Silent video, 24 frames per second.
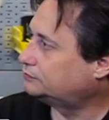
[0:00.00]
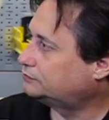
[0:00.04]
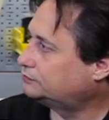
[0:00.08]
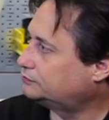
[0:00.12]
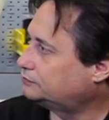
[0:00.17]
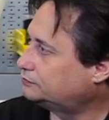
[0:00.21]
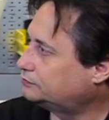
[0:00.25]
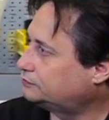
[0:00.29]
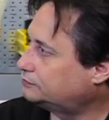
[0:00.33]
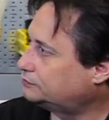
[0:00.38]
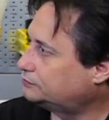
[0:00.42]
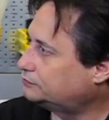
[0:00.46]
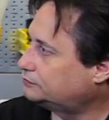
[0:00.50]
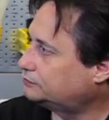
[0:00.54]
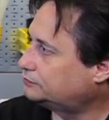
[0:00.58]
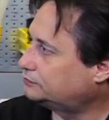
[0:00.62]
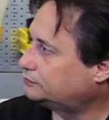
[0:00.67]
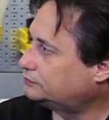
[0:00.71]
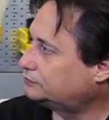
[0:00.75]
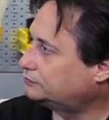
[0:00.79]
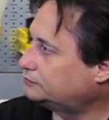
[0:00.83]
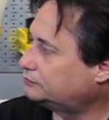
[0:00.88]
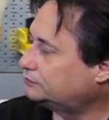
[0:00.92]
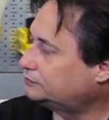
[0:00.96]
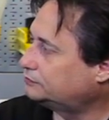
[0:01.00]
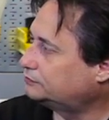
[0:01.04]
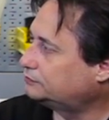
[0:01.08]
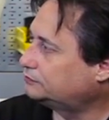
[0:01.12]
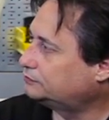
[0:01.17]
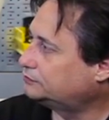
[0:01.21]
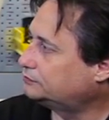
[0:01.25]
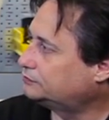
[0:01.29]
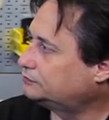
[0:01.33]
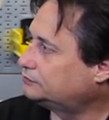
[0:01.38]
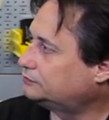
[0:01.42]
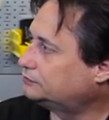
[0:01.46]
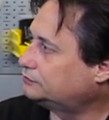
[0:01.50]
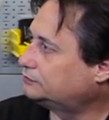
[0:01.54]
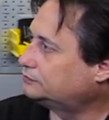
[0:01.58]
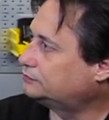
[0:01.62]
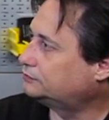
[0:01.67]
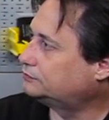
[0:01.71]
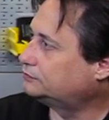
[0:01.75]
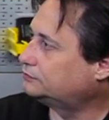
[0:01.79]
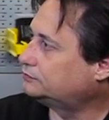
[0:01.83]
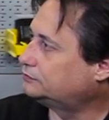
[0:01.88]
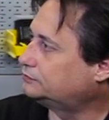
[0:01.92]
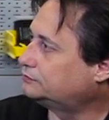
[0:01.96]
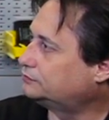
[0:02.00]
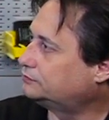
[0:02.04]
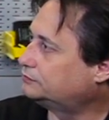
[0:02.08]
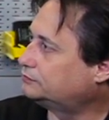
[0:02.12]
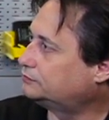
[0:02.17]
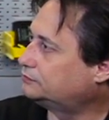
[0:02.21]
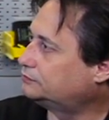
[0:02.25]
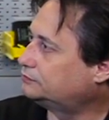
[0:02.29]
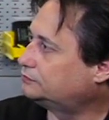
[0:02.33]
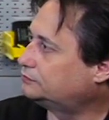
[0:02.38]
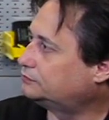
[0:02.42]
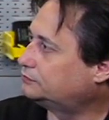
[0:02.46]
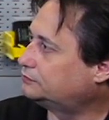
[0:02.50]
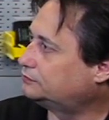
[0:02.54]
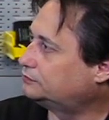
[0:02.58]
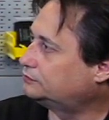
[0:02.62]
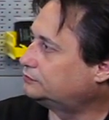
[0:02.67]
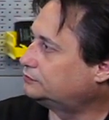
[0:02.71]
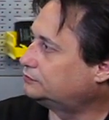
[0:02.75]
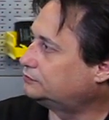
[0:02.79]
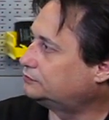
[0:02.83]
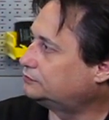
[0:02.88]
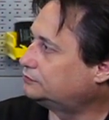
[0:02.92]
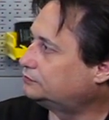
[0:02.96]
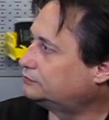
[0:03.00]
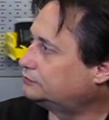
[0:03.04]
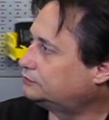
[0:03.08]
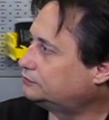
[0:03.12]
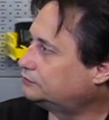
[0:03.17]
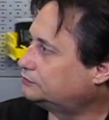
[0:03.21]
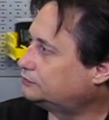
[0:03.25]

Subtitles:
[no speech]